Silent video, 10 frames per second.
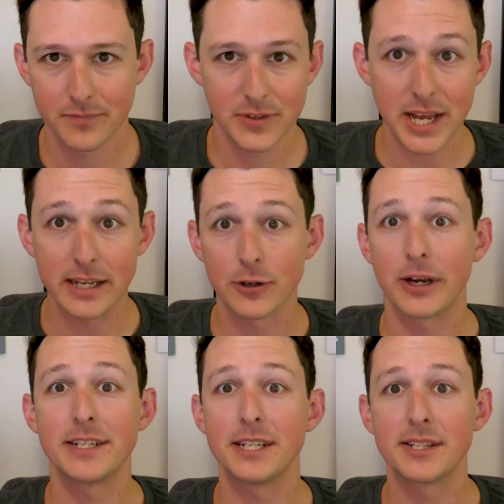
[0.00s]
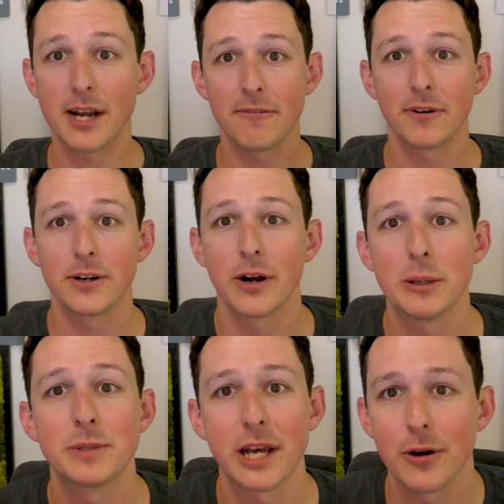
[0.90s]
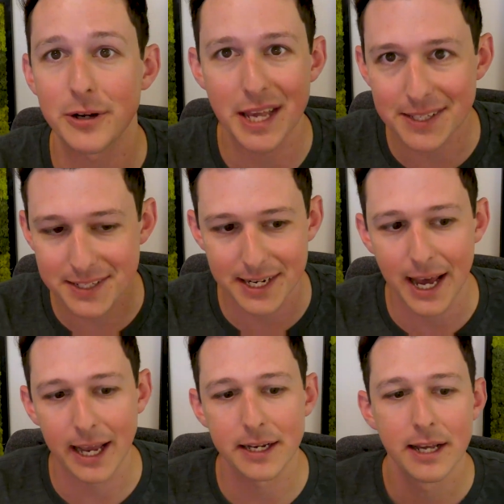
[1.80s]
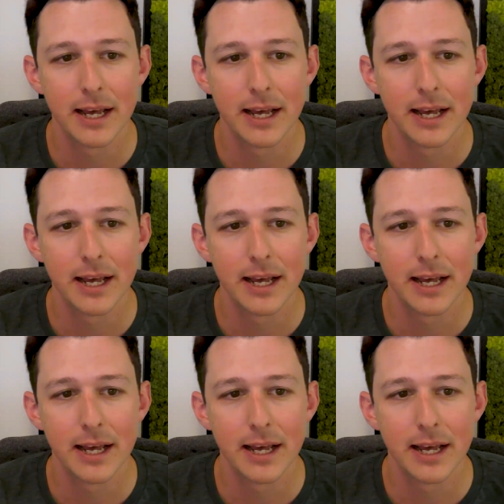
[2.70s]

saying crazy stuff on your help center gets denied.